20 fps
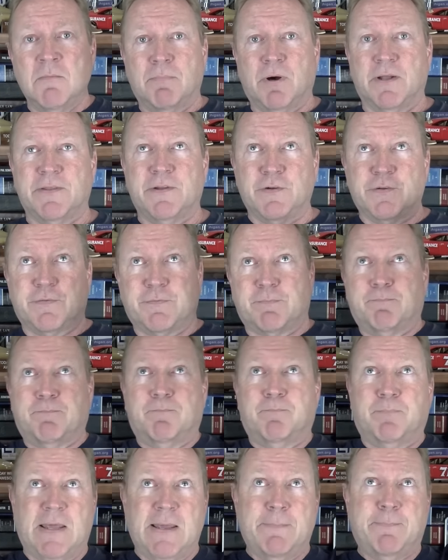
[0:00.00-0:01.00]
But there's
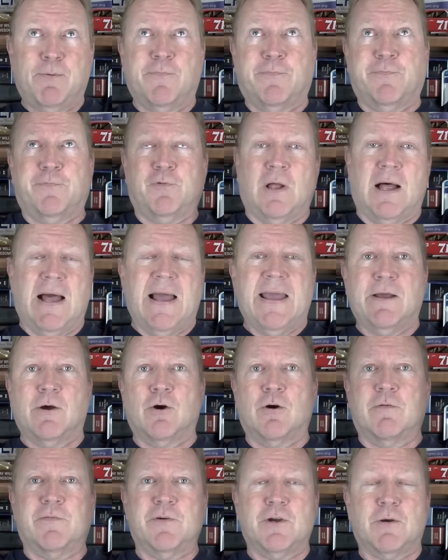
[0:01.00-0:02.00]
people flying
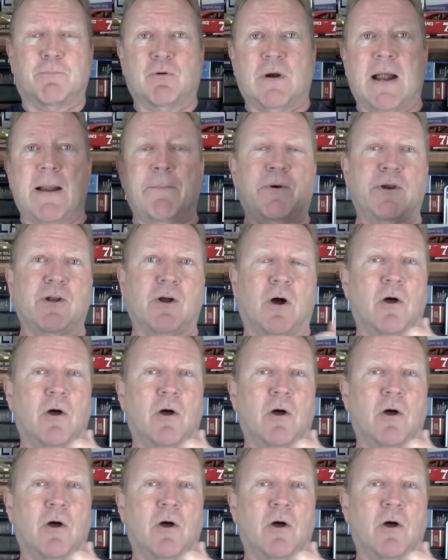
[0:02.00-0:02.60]
over your property